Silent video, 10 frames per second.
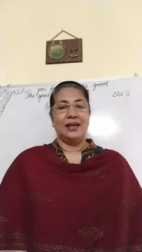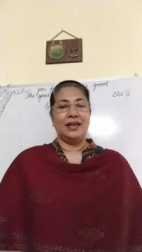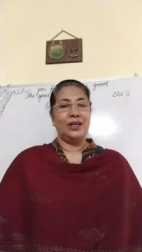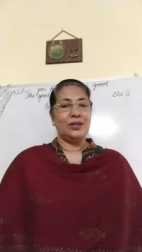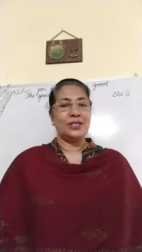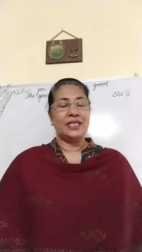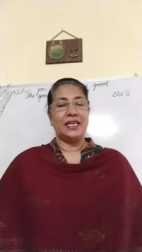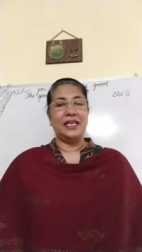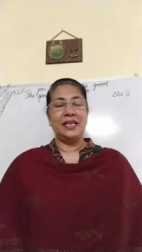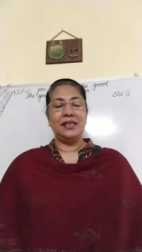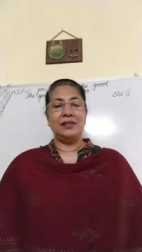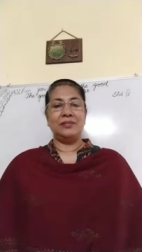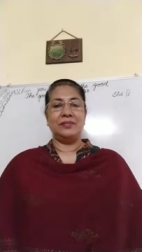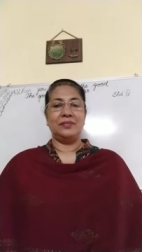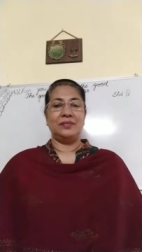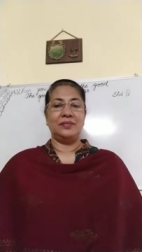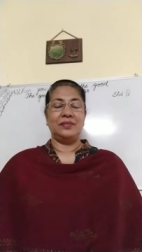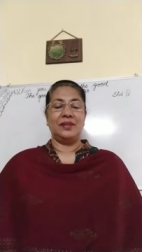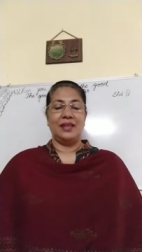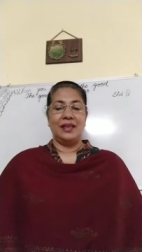Are you all studying?
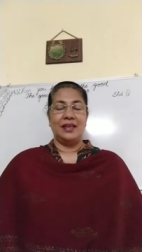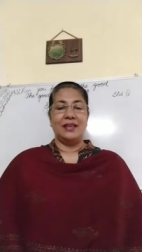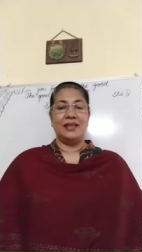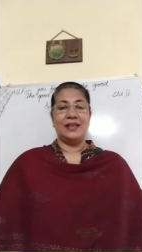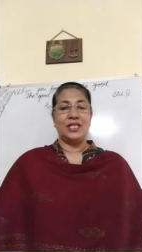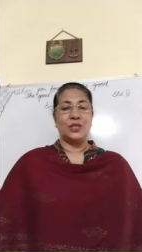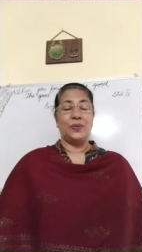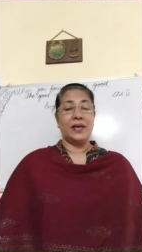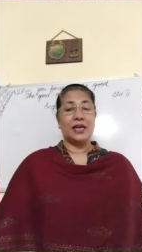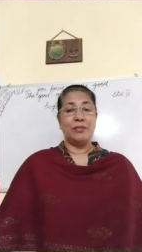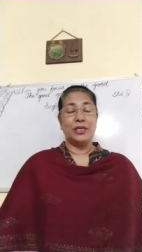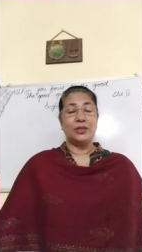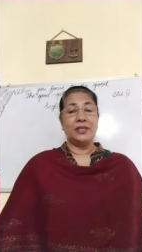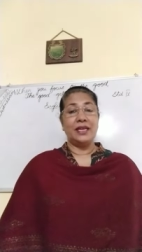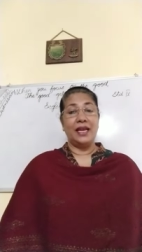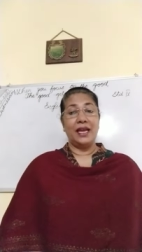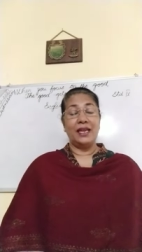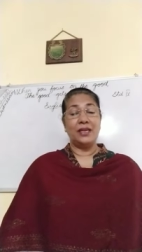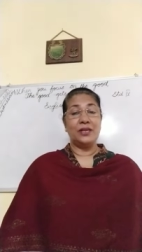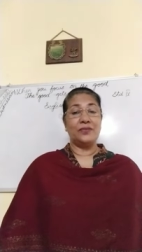Yes, we are coming to the
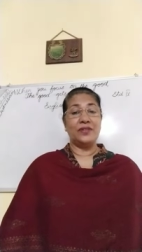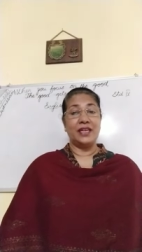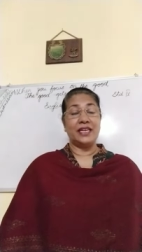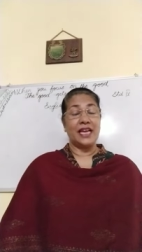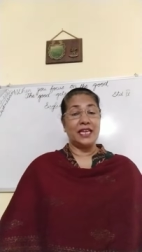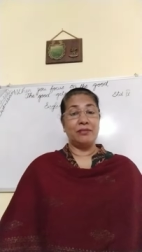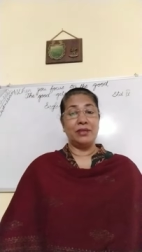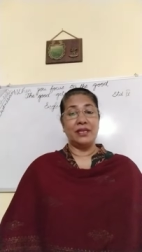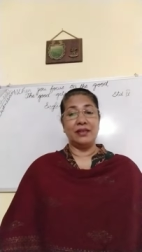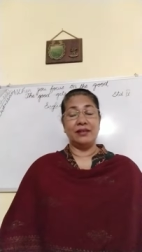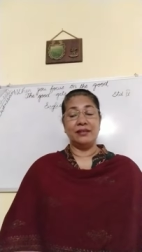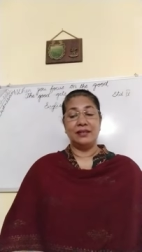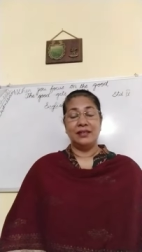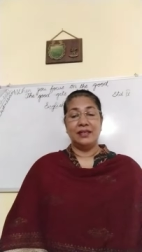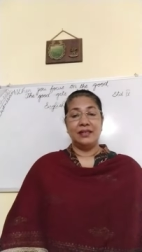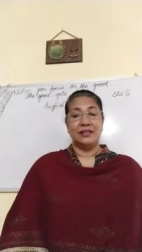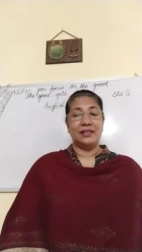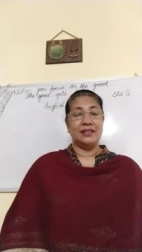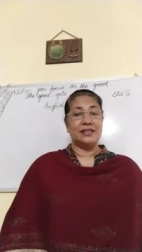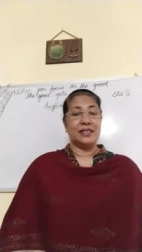end of the academic year.
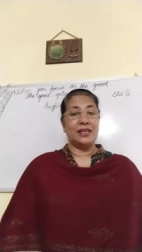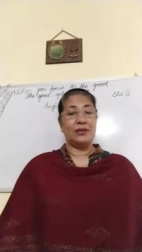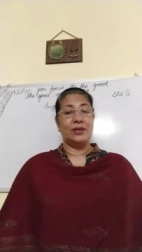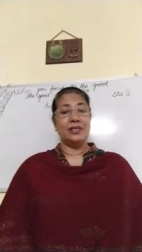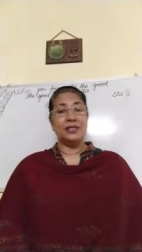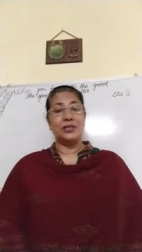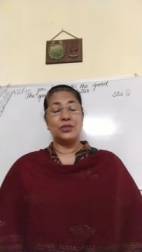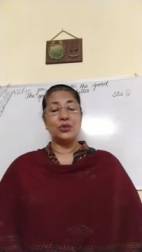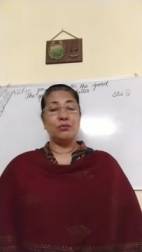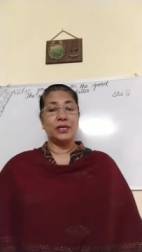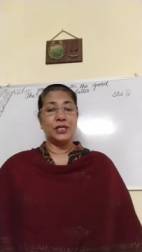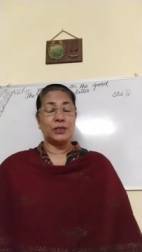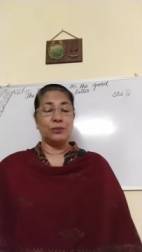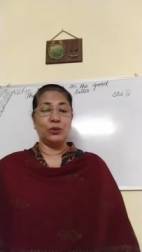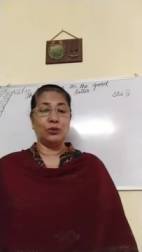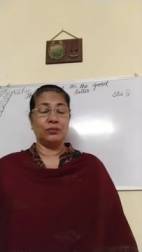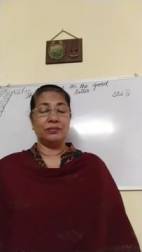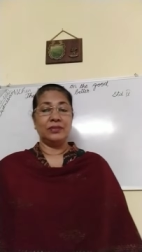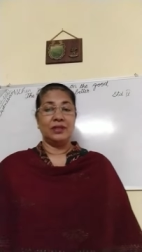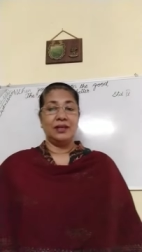That is again only just two months more.
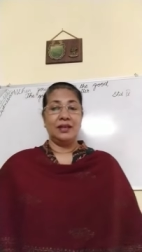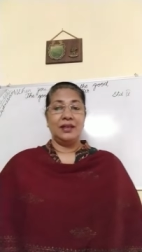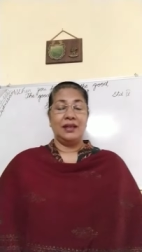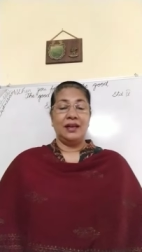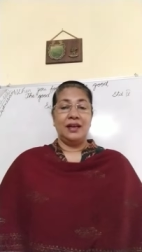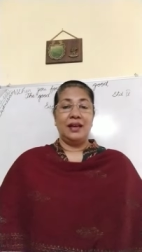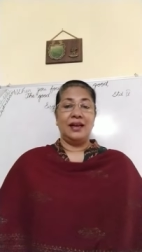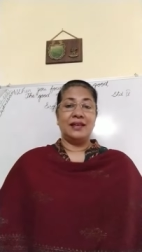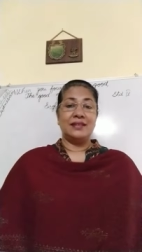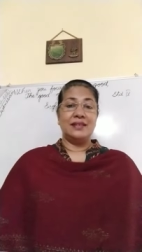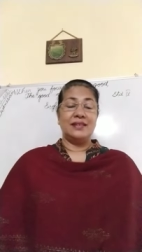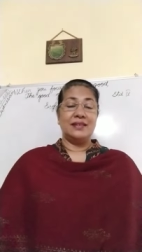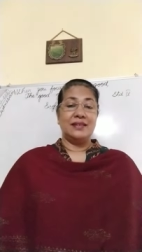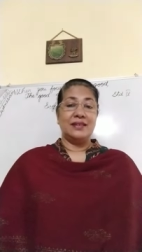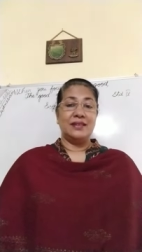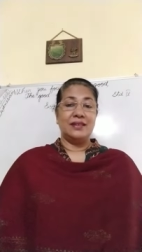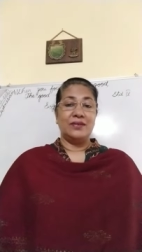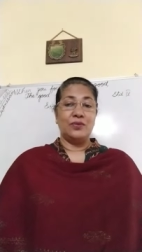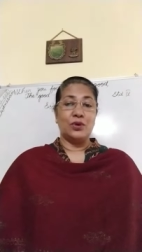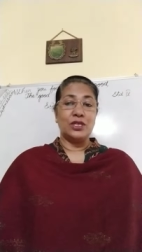And
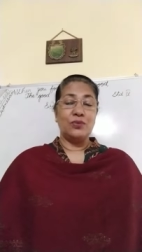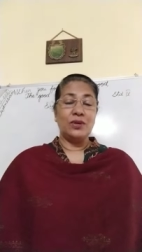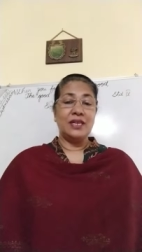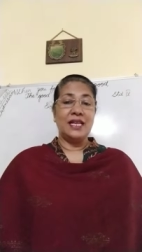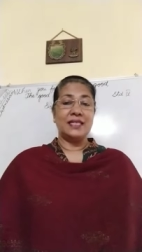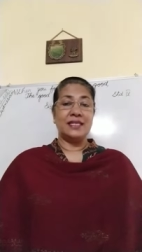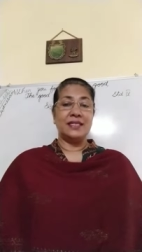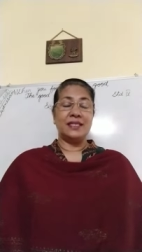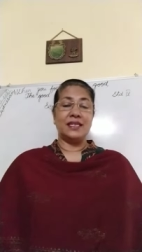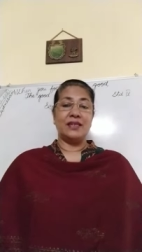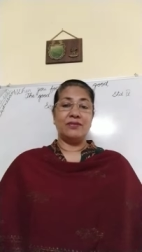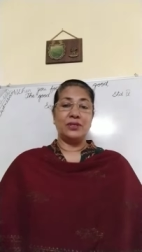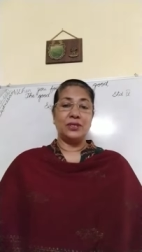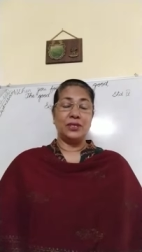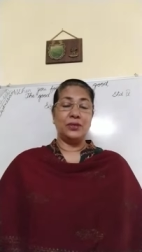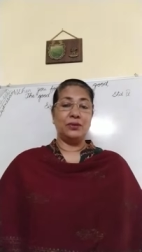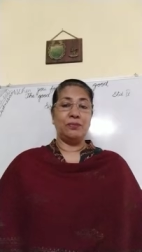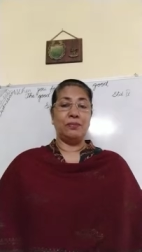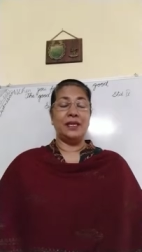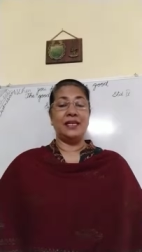whatever lessons are given to you,
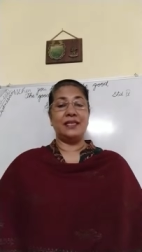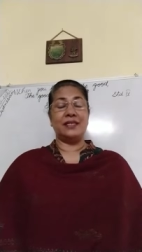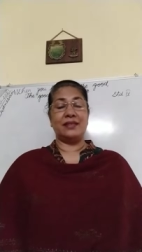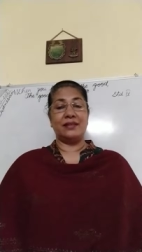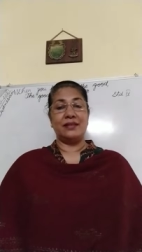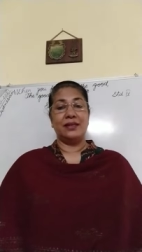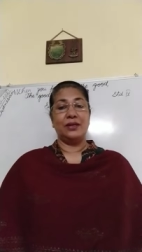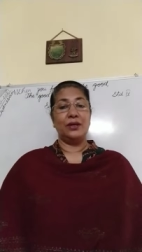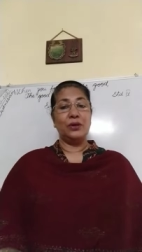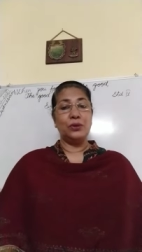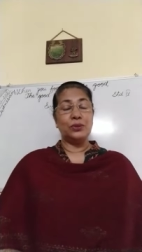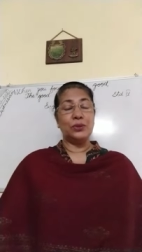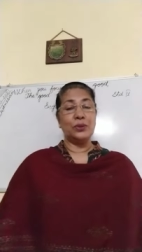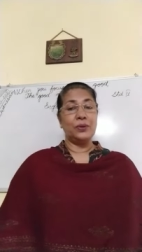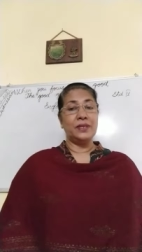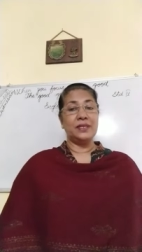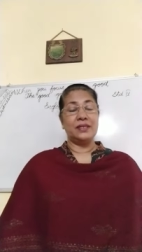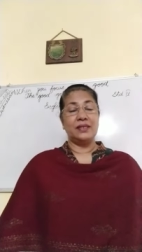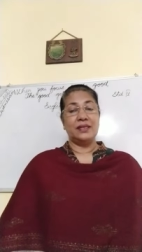please go through it